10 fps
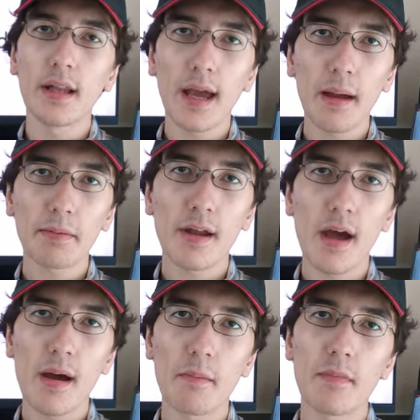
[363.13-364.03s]
a
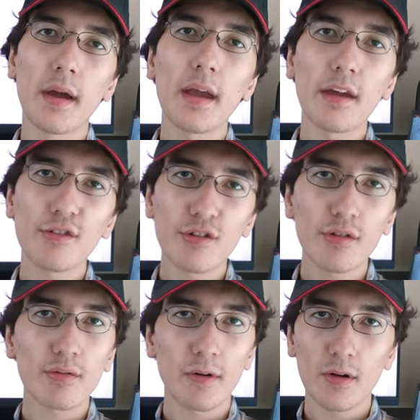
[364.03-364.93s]
laptop, my
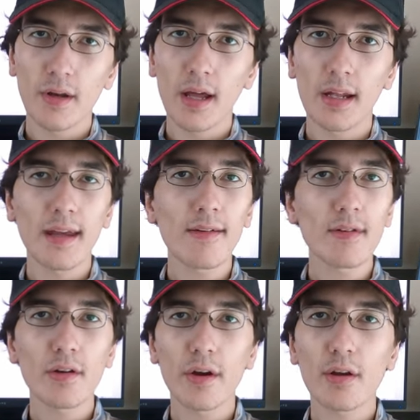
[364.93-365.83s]
issues were that
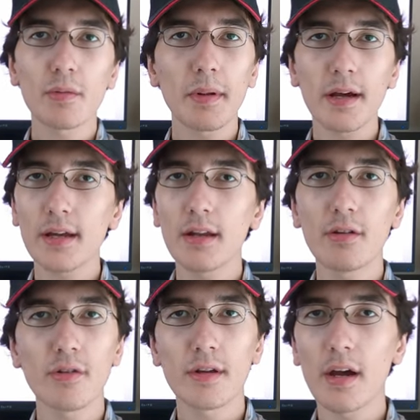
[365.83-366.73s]
even though I could plug it
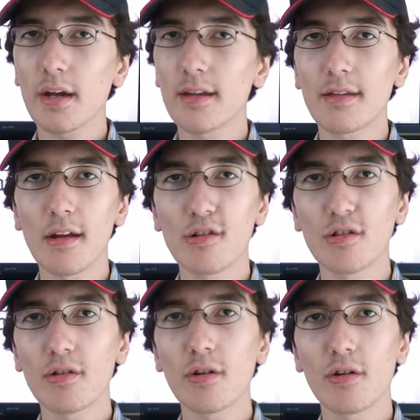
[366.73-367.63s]
into a docking
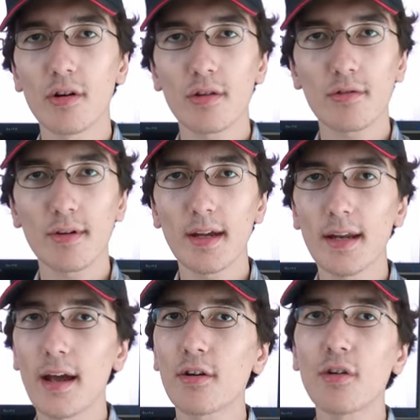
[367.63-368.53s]
station or a
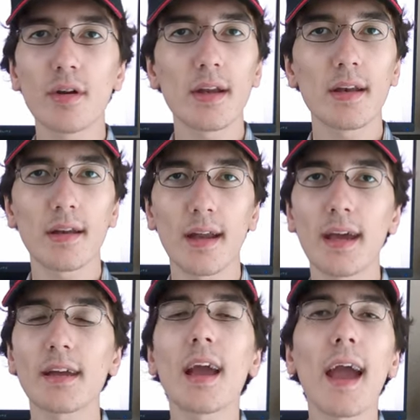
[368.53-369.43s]
screen, I couldn't
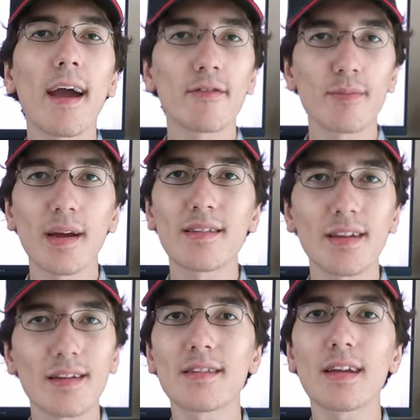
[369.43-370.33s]
have my
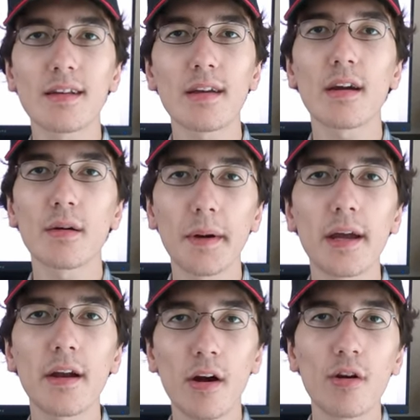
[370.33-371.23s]
16
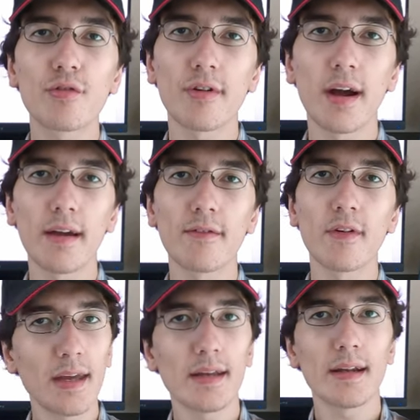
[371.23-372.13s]
terabyte hard
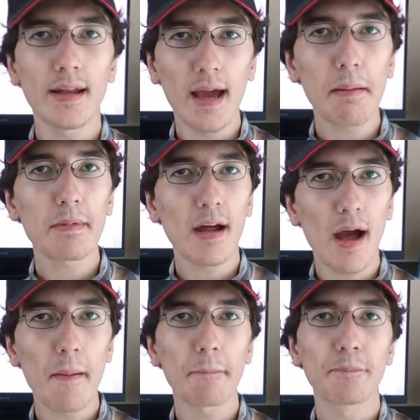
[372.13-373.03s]
drive in the
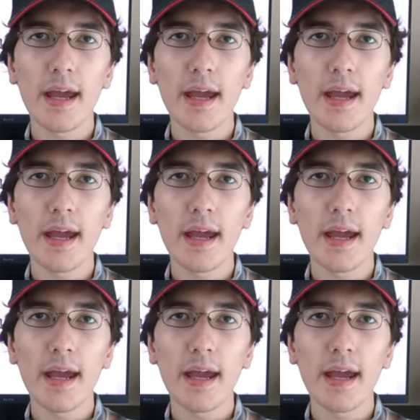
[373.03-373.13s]
laptop.